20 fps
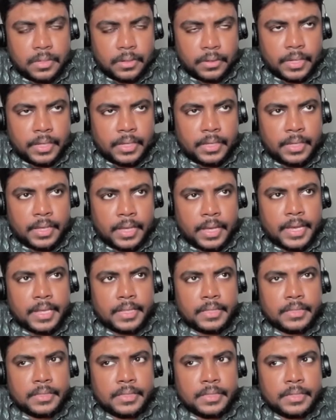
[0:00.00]
Okay,
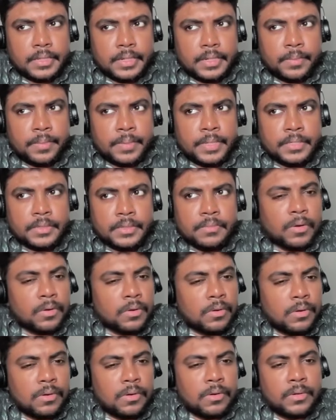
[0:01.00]
and the database,
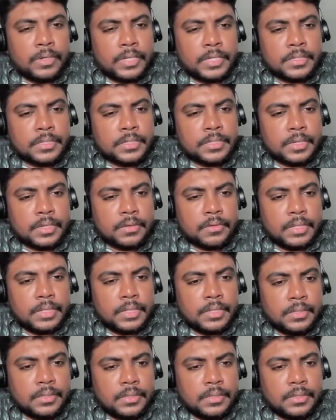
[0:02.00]
Mongo or SQL?